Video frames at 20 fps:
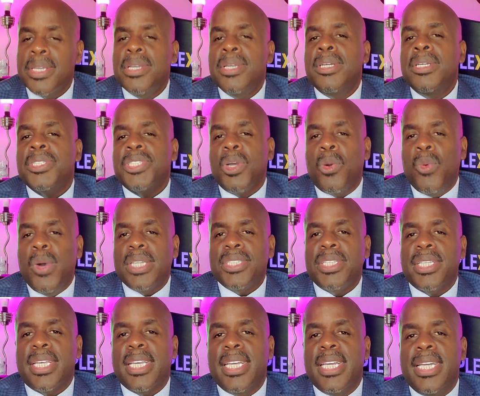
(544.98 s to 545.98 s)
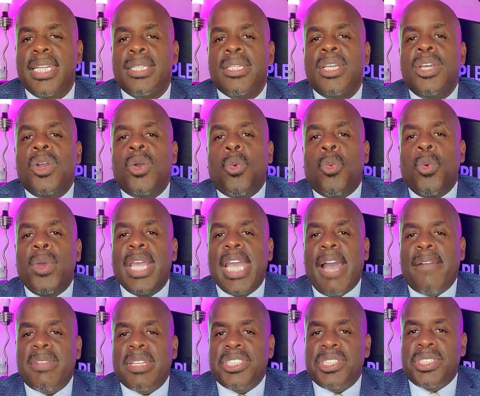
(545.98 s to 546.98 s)
So once again, we
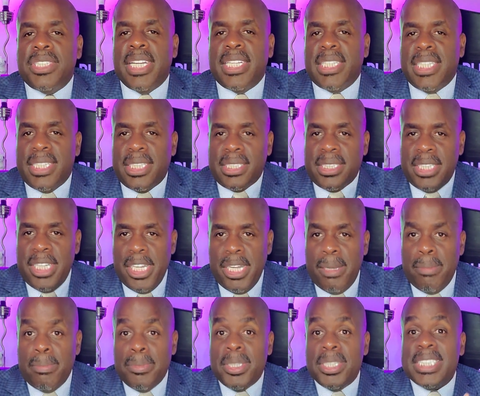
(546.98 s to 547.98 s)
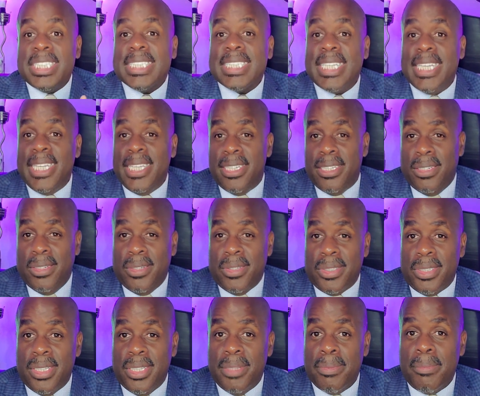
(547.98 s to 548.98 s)
have to stick to STEM
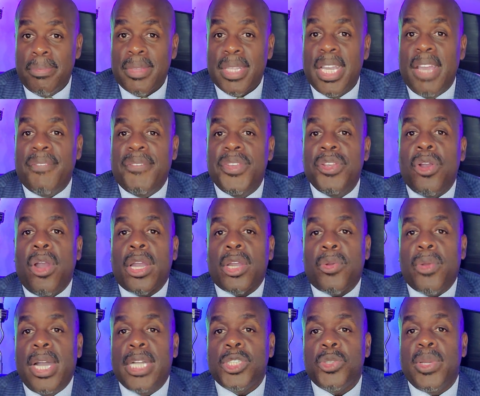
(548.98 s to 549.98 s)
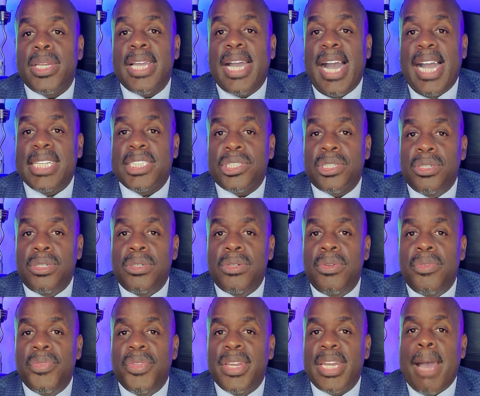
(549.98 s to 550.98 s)
skills. If you are graduating high school,
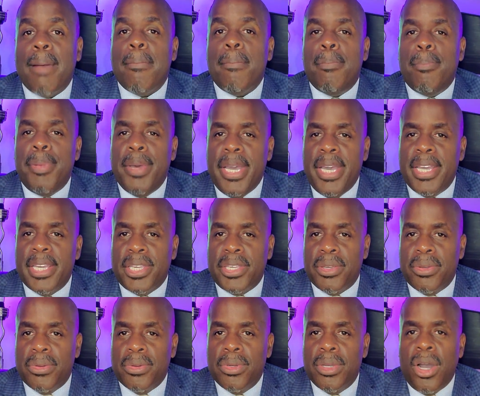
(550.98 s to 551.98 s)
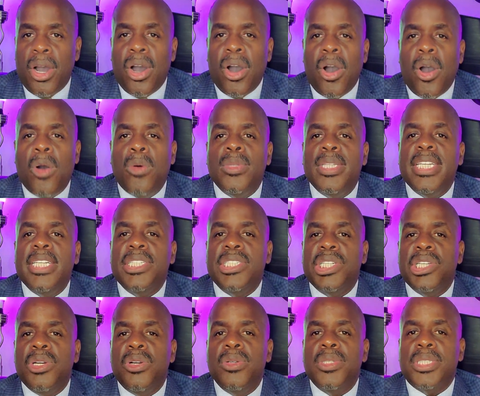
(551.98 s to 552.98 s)
then I beg you, only
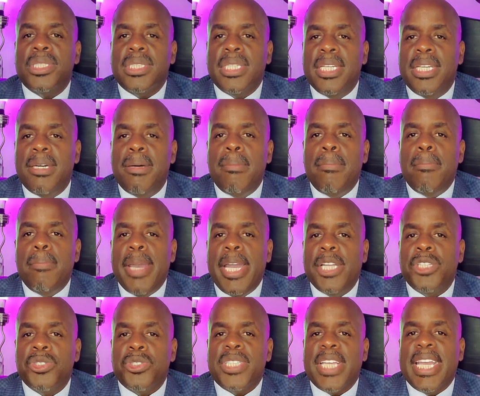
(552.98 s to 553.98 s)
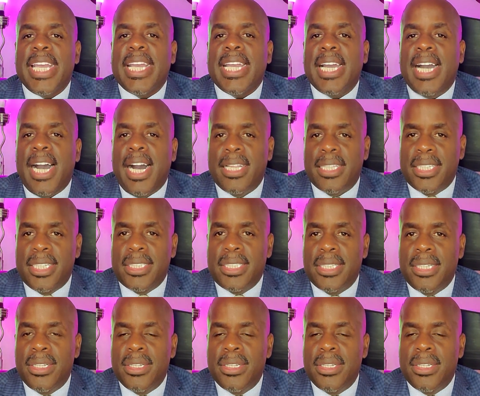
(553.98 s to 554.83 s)
do STEM majors in college.